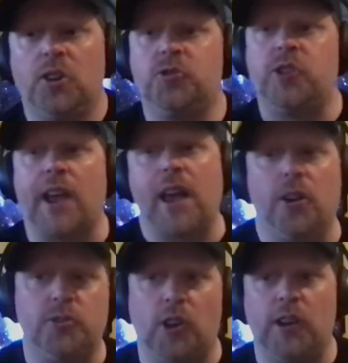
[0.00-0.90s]
Check
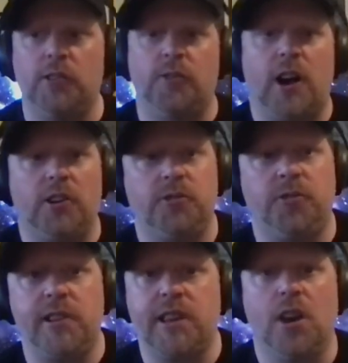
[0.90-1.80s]
out JD Zavala's
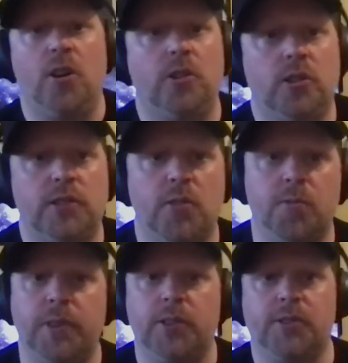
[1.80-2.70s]
video, Never
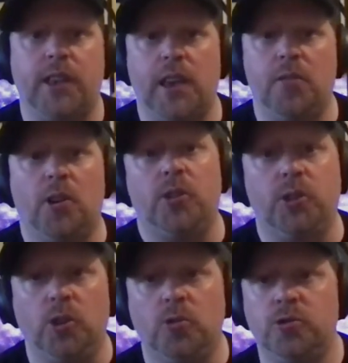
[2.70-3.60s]
Be the Same, on
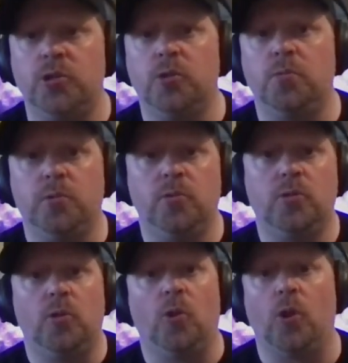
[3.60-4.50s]
YouTube
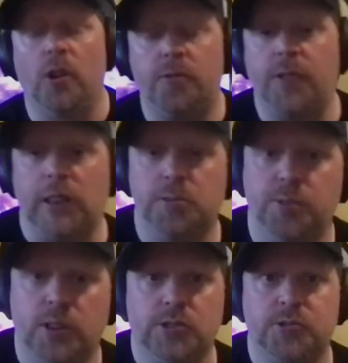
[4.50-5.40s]
or on
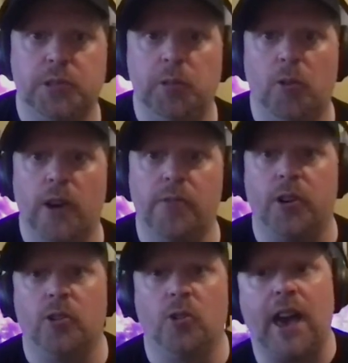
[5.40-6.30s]
Facebook. Stream it
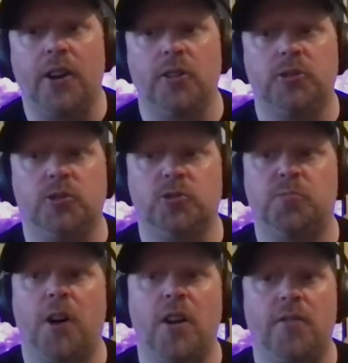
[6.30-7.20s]
wherever. Add her to your
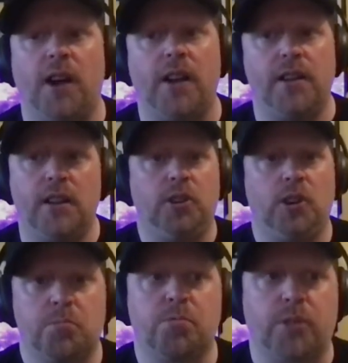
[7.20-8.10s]
Spotify. You
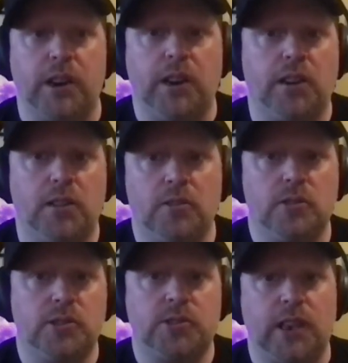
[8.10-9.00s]
can
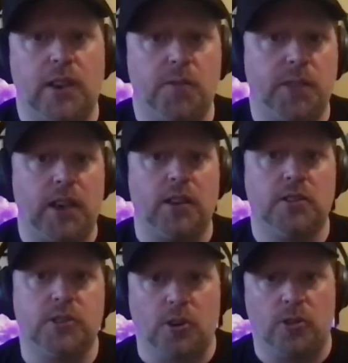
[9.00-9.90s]
pre-save
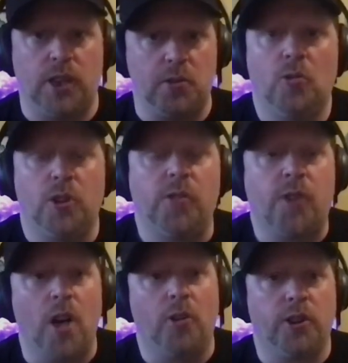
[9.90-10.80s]
things so that when you
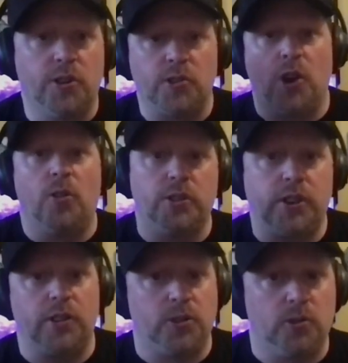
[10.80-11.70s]
follow her, you'll know when she
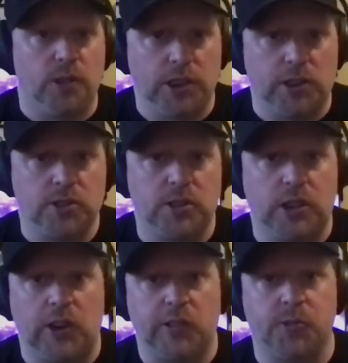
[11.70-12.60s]
has a new release.
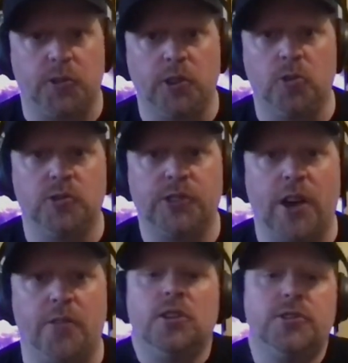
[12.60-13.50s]
And it's really cool
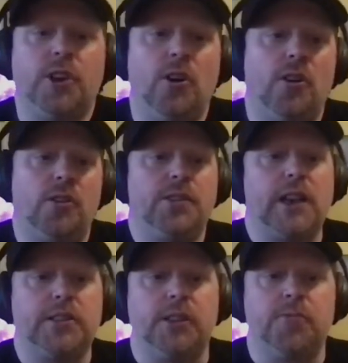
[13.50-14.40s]
stuff. So
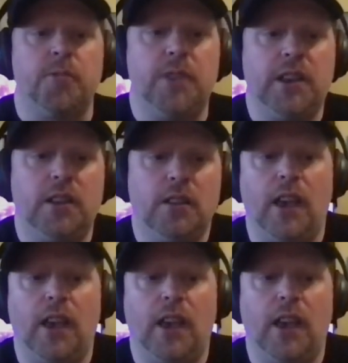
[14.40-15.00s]
that's it for me.